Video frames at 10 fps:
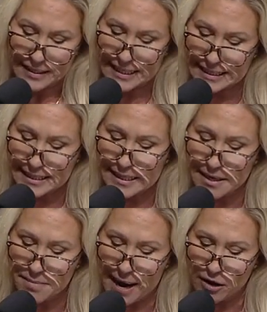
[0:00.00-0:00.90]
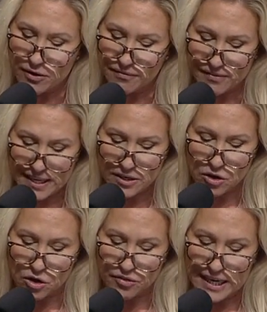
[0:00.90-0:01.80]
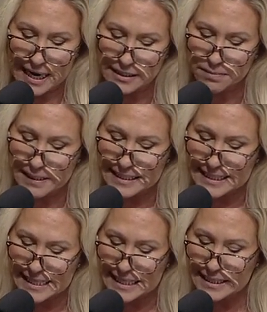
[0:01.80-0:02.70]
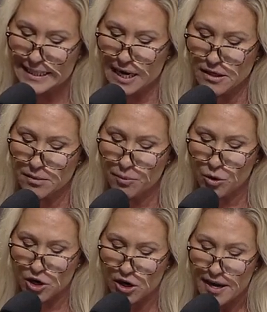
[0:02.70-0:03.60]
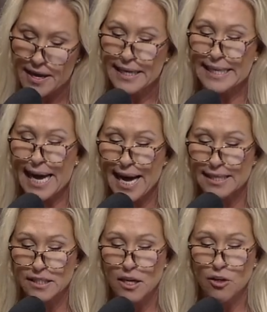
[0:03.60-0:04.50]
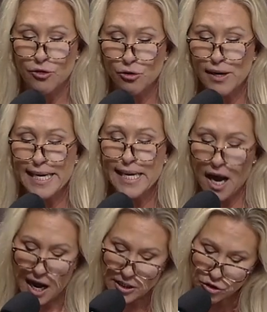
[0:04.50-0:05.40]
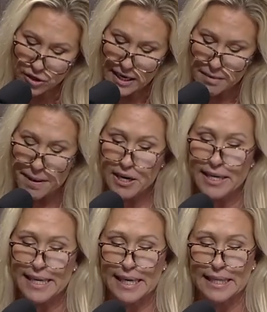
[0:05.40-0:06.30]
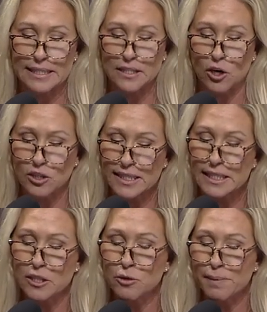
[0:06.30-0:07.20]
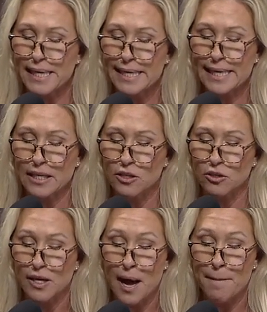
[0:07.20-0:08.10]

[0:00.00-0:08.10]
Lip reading: This is the amount of fentanyl that has been seized at the border. Yet, 300 Americans are still being killed